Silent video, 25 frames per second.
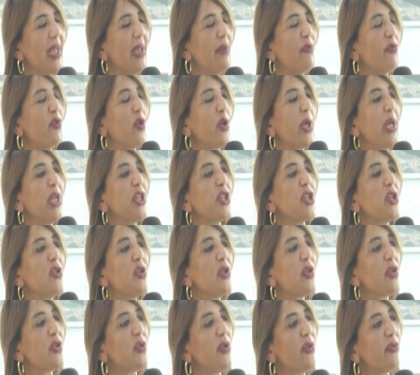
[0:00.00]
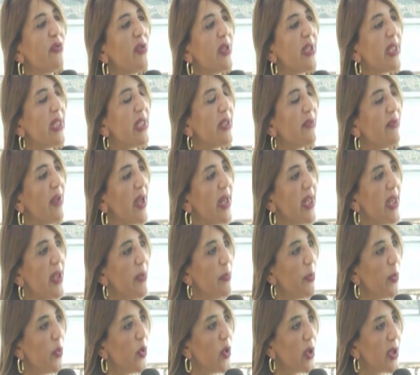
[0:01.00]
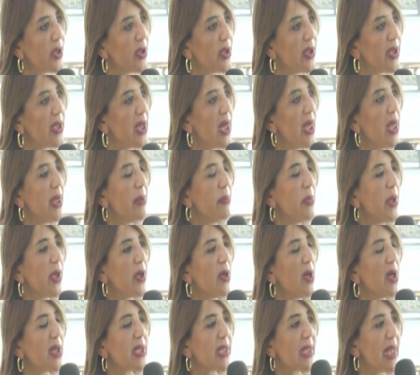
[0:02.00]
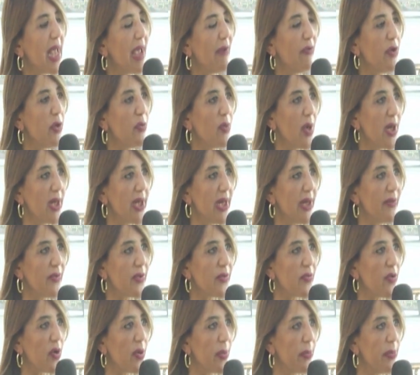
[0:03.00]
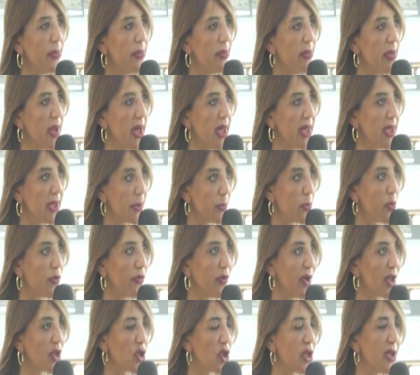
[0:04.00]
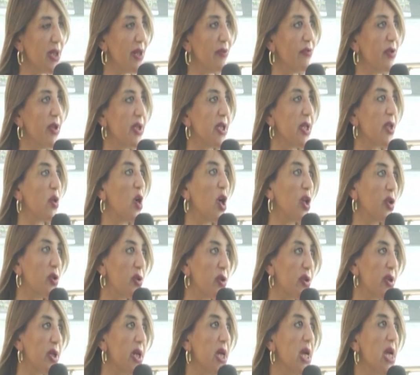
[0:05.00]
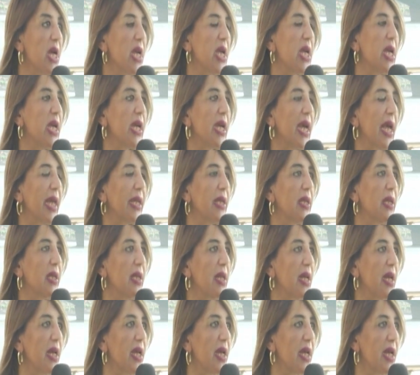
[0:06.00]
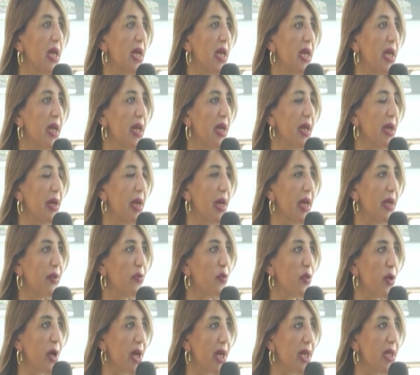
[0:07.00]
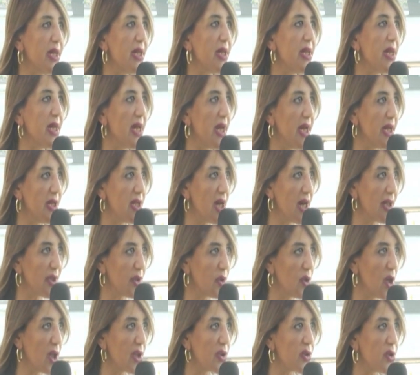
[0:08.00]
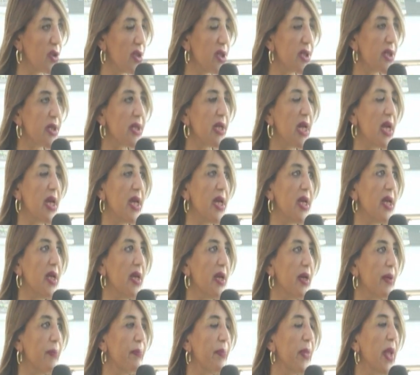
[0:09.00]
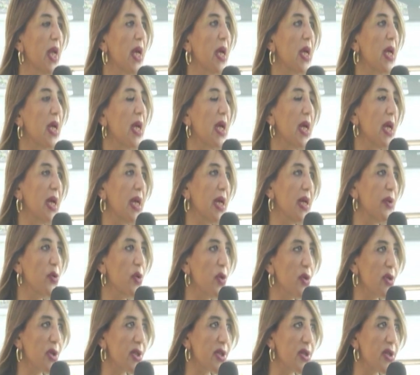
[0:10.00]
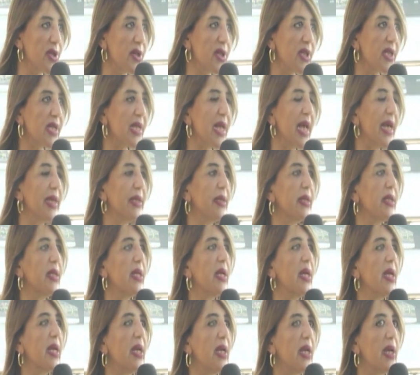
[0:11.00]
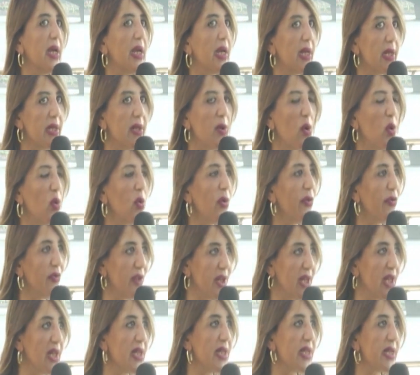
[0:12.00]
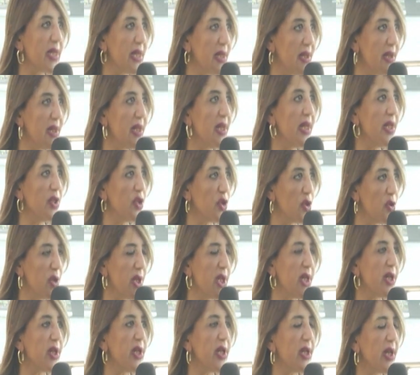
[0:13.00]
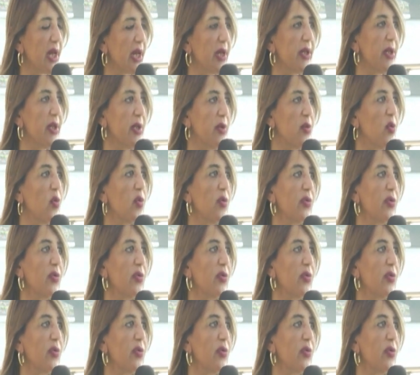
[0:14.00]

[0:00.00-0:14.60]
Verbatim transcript: vocational service is very important mm -hmm. because everyone gives from uh, his profession. If he's a doctor, he can uh, uh train uh, young doctors, um, uh, nurses, and in all fields, in engineering and in all